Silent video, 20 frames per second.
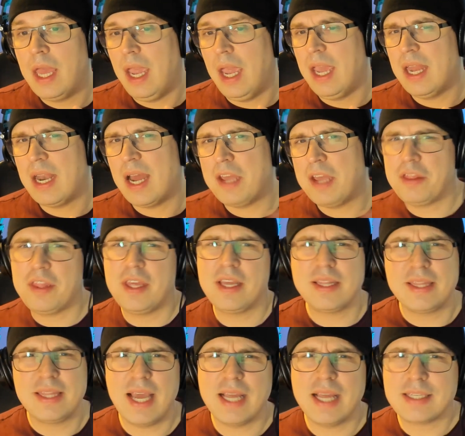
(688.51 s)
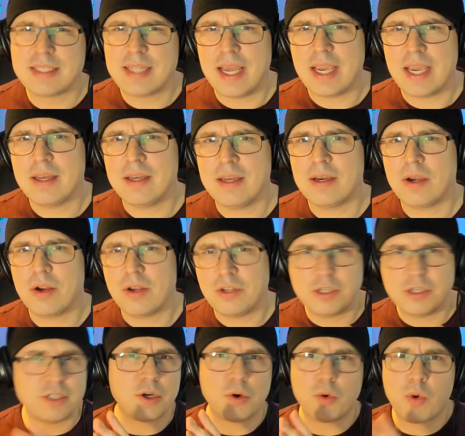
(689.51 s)
And I think that's like
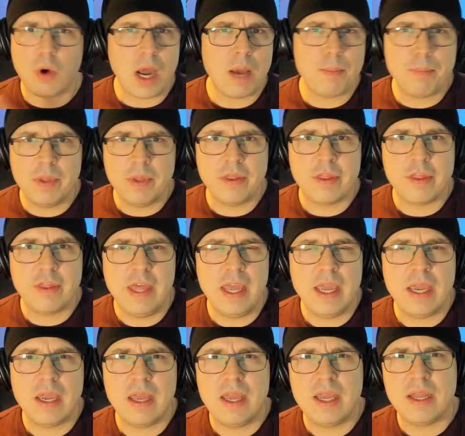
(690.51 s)
just a crop-in thing.